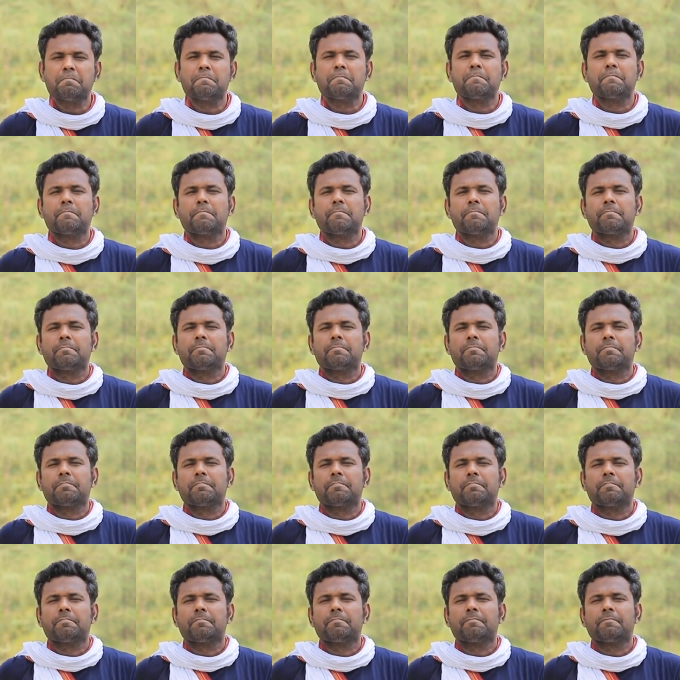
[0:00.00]

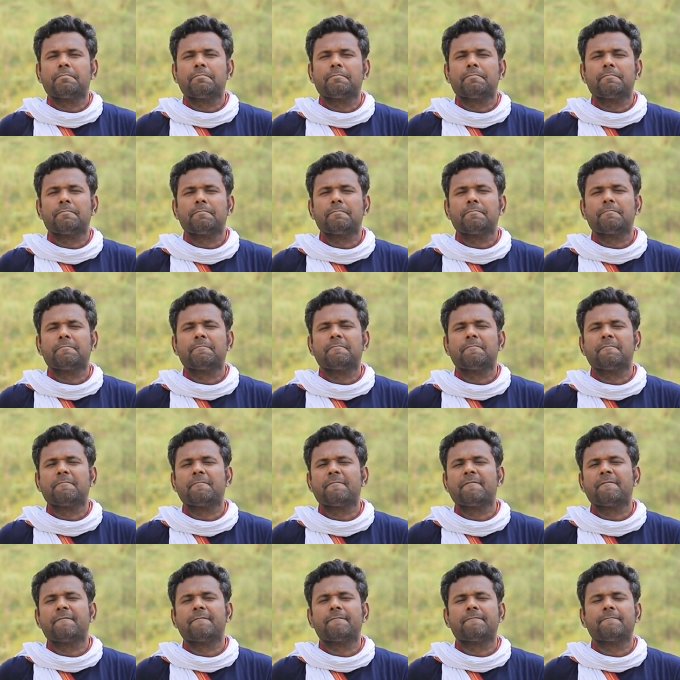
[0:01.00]

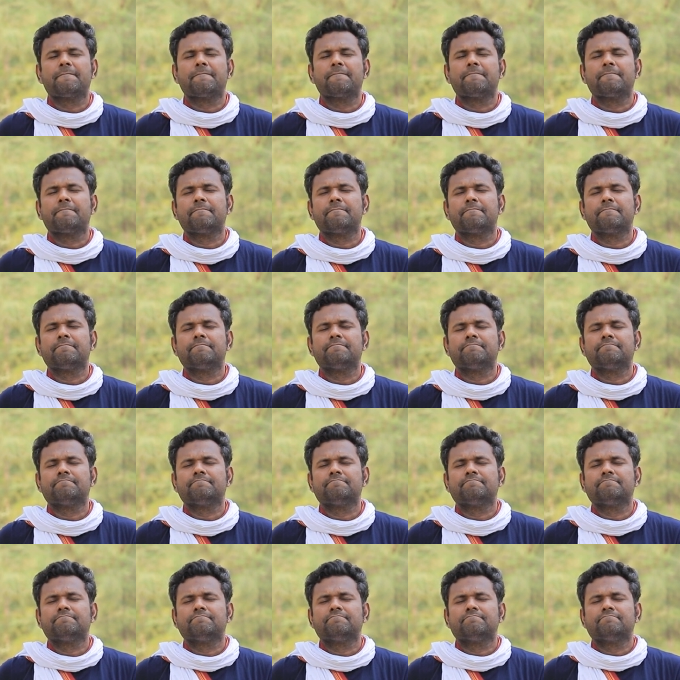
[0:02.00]

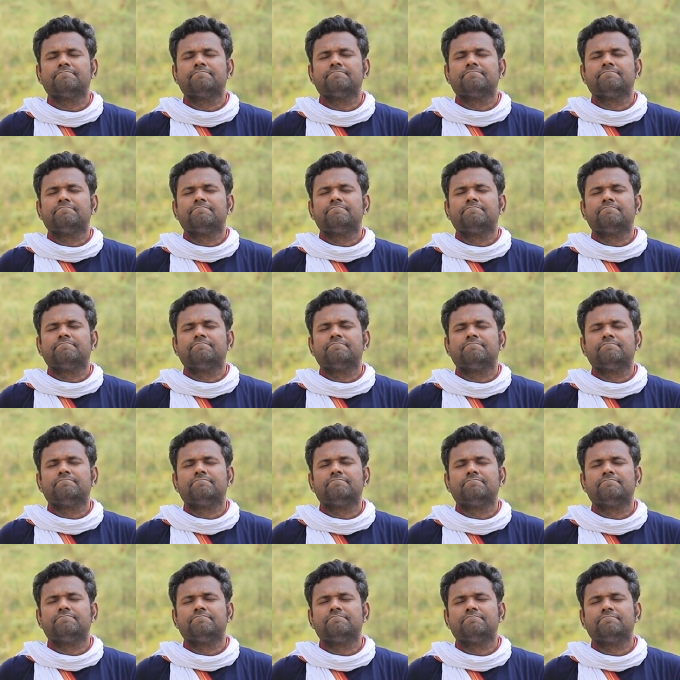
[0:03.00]

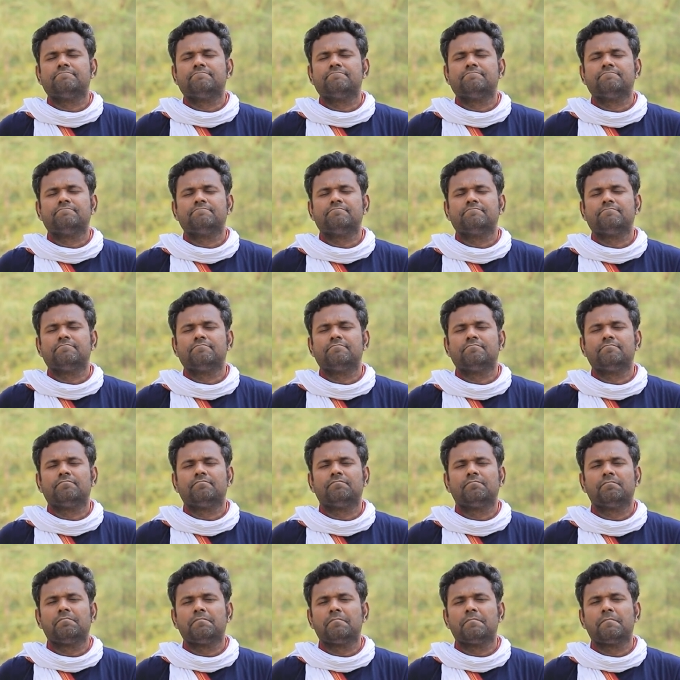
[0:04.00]

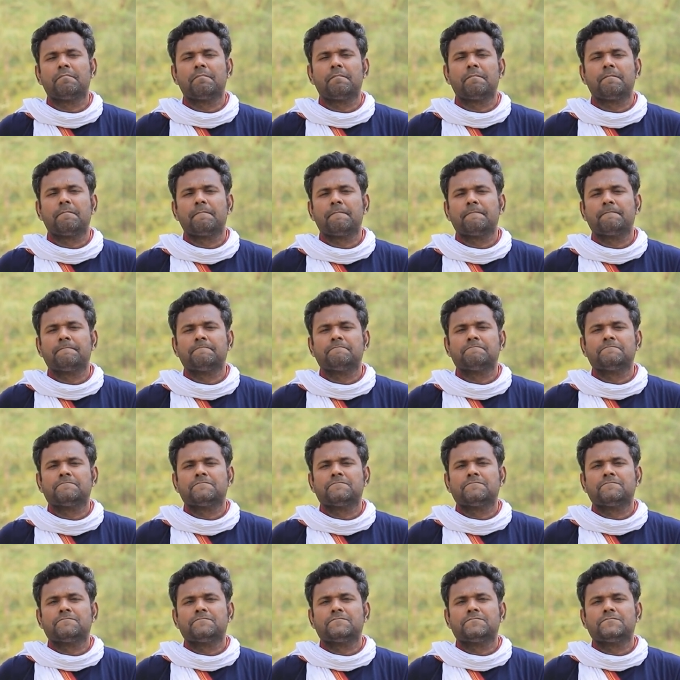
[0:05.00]

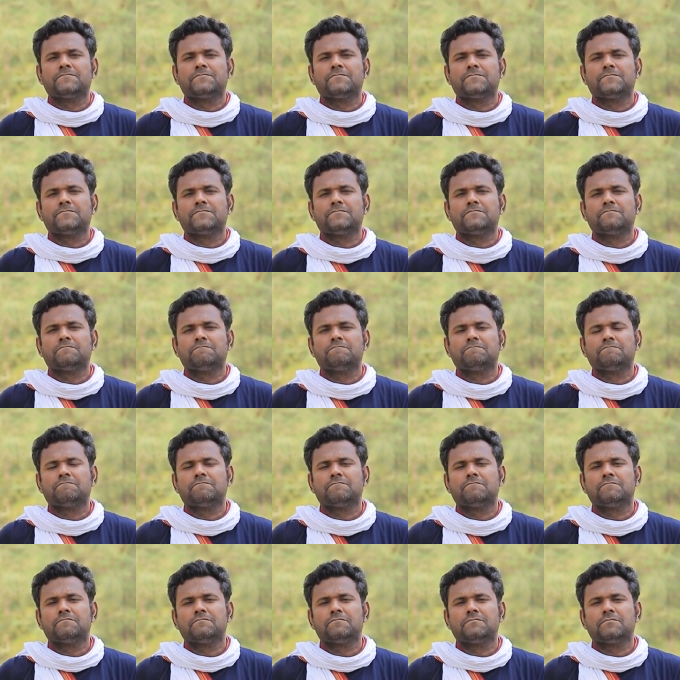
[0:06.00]

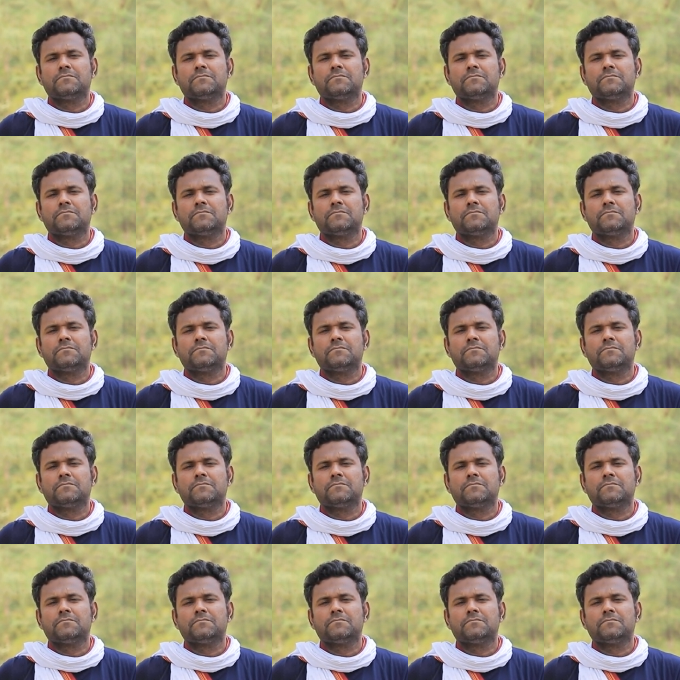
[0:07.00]
Nobody speaks.